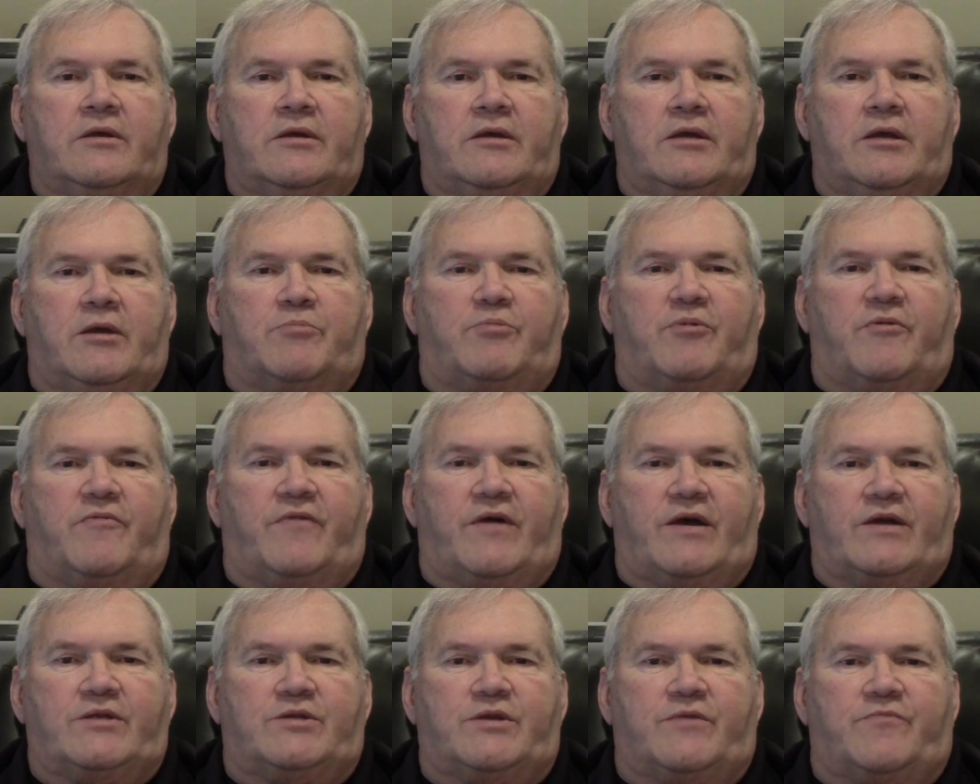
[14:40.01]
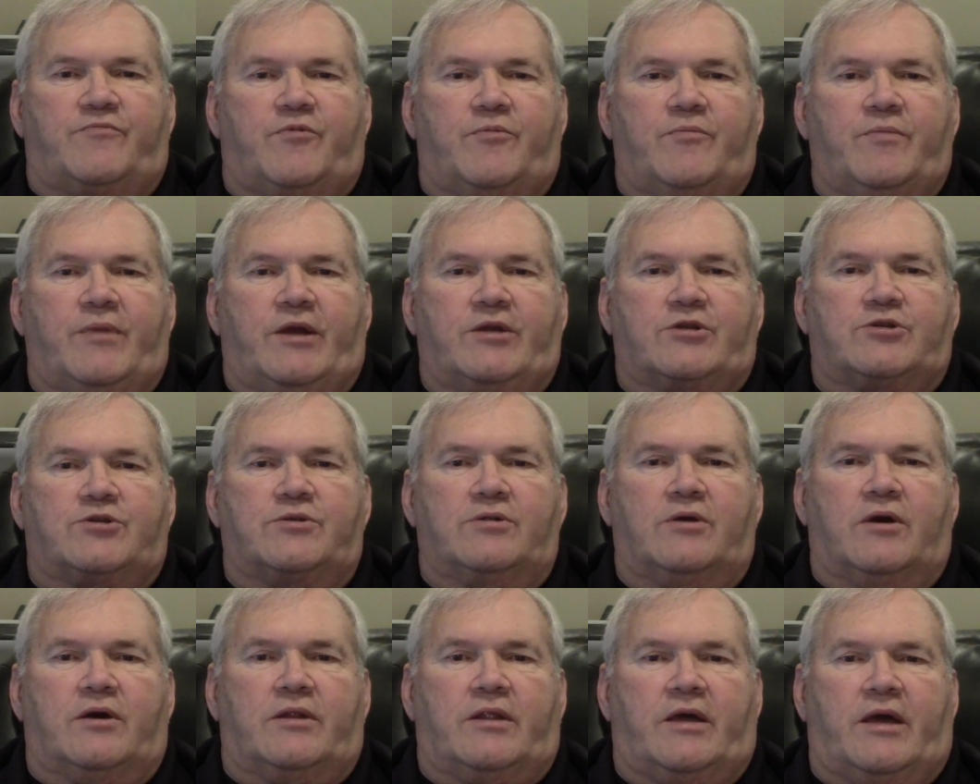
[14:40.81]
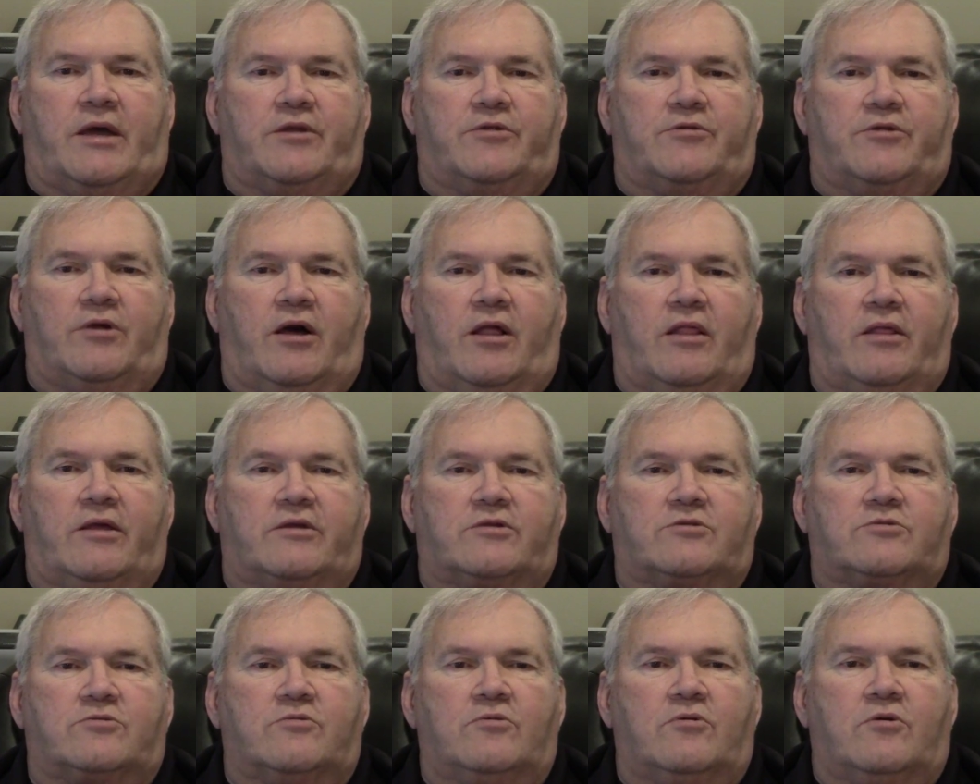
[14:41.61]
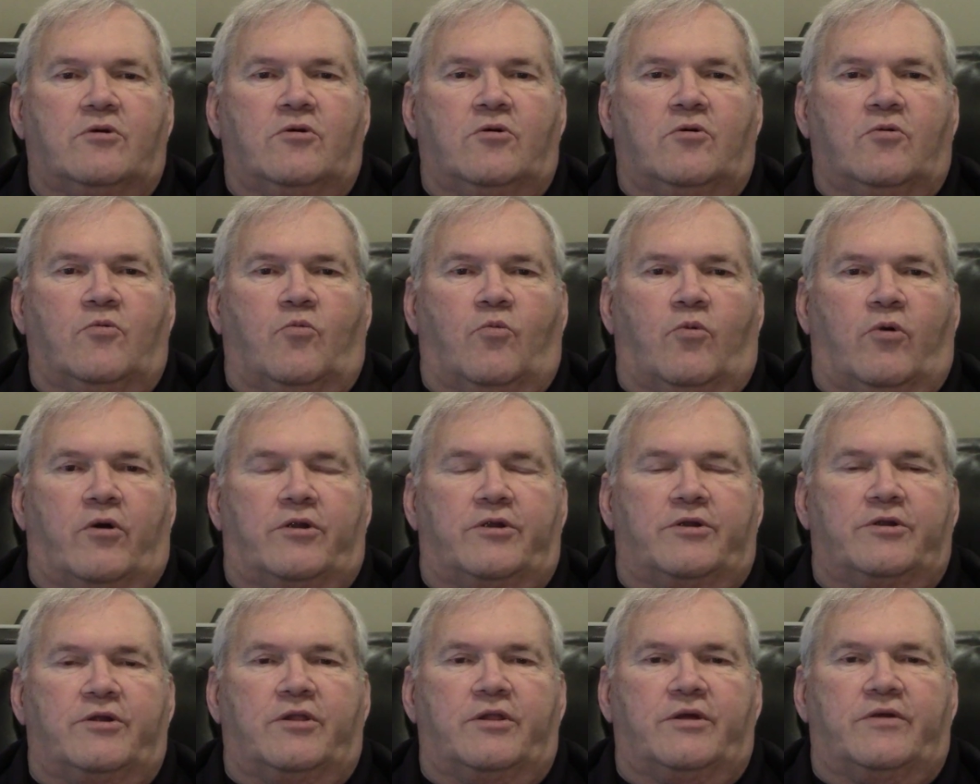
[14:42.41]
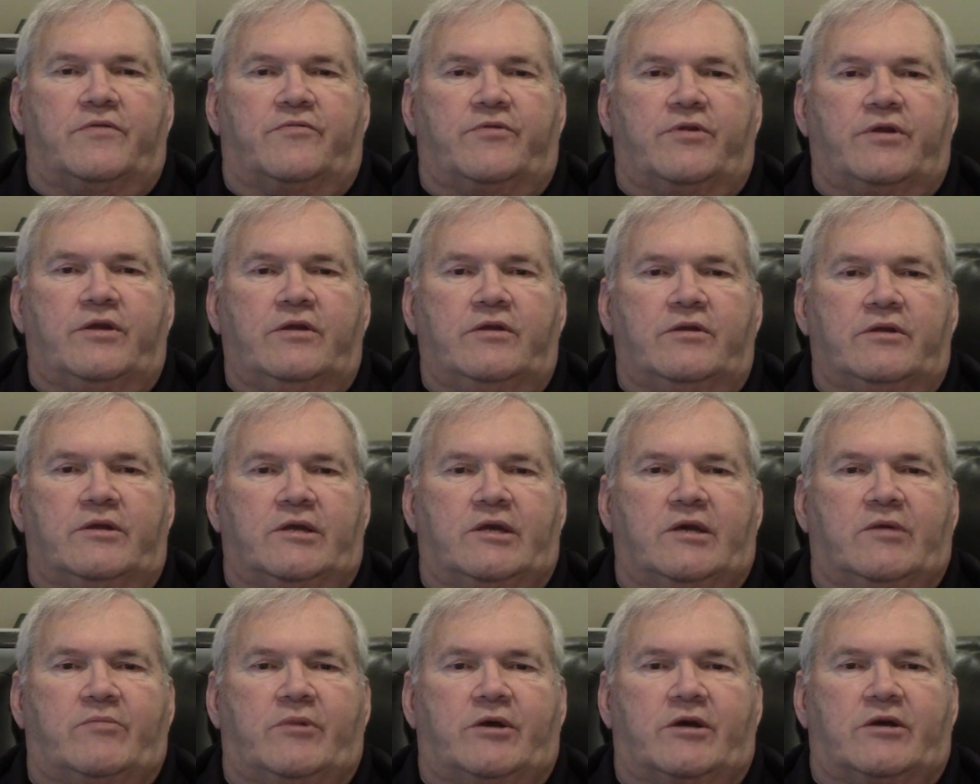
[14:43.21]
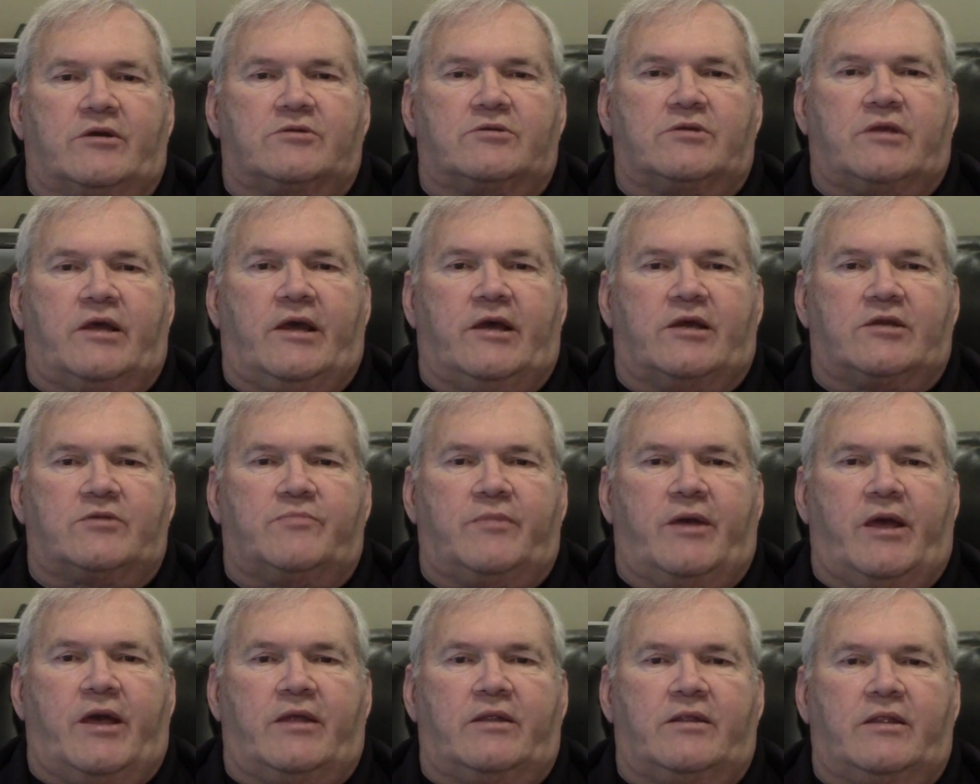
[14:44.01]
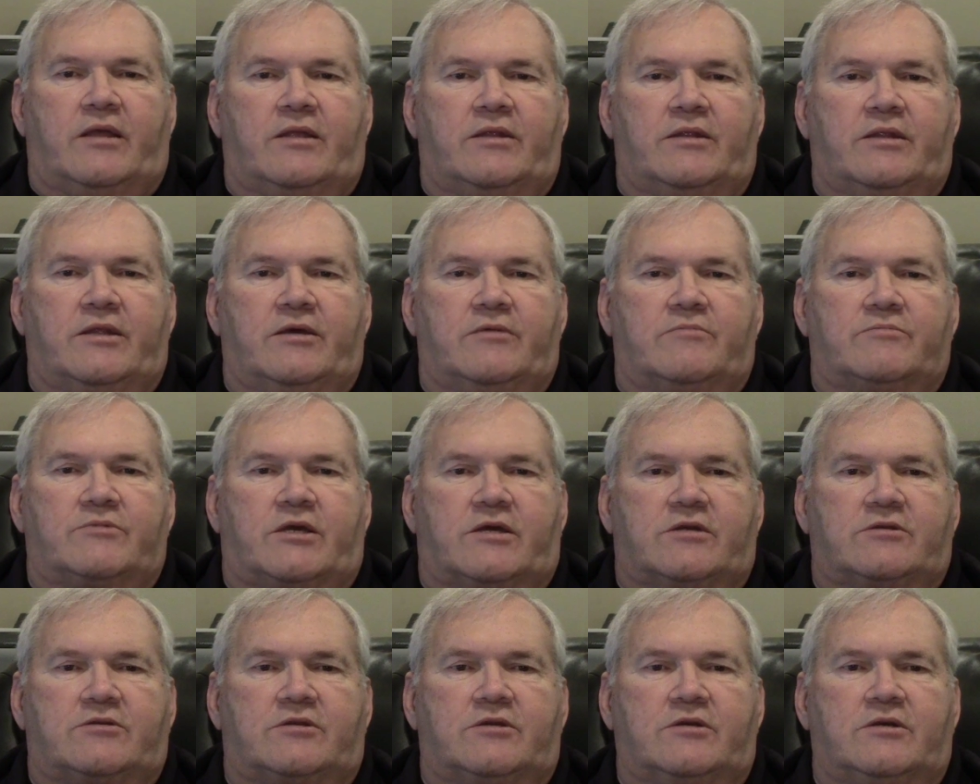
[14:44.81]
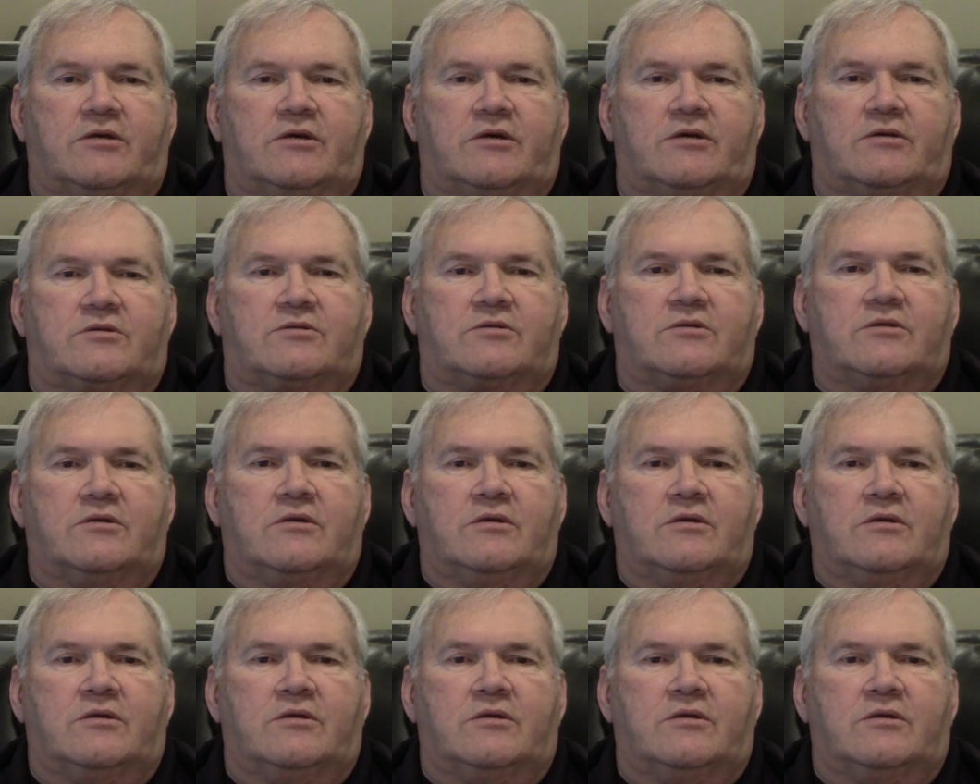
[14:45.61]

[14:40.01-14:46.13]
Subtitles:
It provides information on hydraulics, water delivery, EMS, hazmat, and NIMS ICS.